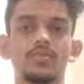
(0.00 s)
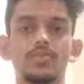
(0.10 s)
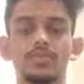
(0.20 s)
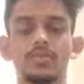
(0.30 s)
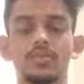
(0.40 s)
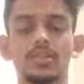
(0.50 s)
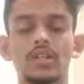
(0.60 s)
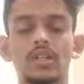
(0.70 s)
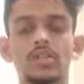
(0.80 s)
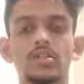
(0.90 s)
In one
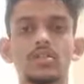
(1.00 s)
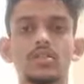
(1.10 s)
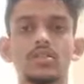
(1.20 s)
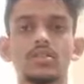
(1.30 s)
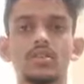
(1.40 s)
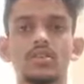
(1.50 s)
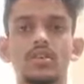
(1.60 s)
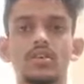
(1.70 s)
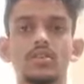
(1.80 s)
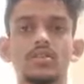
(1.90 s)
class
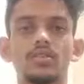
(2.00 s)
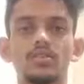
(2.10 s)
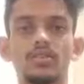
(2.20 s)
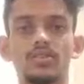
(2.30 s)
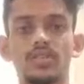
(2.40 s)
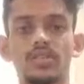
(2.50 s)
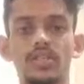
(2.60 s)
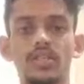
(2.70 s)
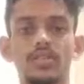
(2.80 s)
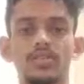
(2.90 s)
which
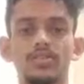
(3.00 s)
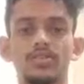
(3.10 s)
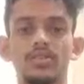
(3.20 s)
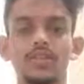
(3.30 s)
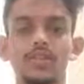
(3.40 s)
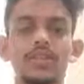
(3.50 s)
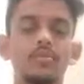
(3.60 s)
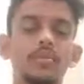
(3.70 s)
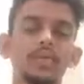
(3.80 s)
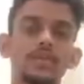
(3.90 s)
will
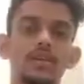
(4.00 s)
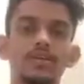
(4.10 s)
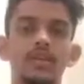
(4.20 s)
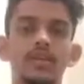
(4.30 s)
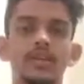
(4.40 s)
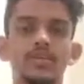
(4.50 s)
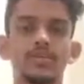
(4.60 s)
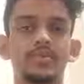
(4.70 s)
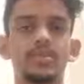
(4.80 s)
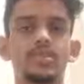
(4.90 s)
name as Java
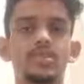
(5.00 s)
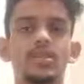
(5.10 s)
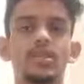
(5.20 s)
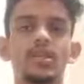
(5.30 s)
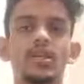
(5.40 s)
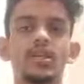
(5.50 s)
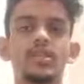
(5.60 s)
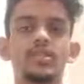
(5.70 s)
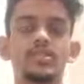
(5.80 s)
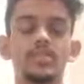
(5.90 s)
exception,
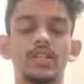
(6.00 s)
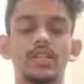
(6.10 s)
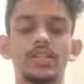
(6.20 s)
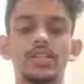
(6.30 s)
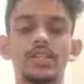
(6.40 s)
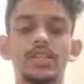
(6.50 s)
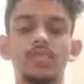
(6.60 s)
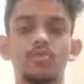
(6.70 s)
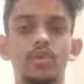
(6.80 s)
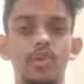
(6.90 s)
and in that we will
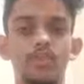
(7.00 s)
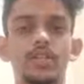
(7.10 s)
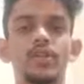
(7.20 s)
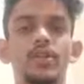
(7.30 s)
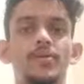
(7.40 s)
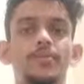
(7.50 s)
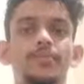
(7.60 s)
take a void method.